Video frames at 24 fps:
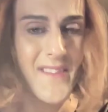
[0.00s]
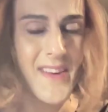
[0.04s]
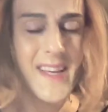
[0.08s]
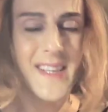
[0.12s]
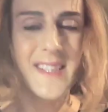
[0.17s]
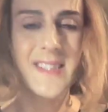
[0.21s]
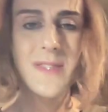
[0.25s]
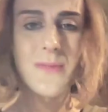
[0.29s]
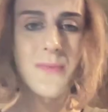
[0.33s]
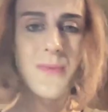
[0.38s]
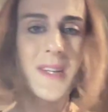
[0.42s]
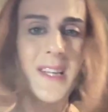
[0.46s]

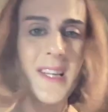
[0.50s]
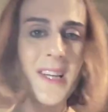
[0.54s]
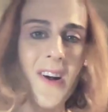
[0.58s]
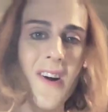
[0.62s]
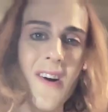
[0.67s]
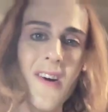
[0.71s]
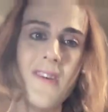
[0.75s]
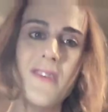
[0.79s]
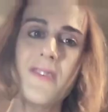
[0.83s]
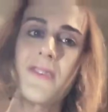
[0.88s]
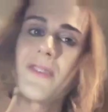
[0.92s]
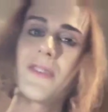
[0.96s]
It's really
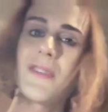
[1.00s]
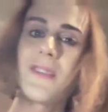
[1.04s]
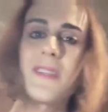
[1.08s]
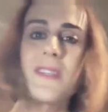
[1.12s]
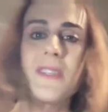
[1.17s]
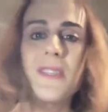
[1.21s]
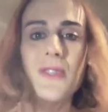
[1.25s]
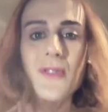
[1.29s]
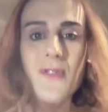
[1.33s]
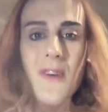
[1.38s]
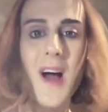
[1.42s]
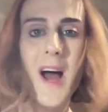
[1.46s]
hard to
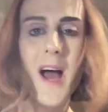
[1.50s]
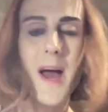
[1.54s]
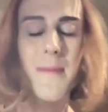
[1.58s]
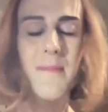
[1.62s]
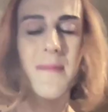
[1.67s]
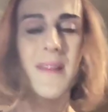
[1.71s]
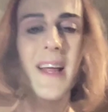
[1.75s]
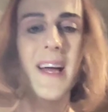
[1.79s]
describe.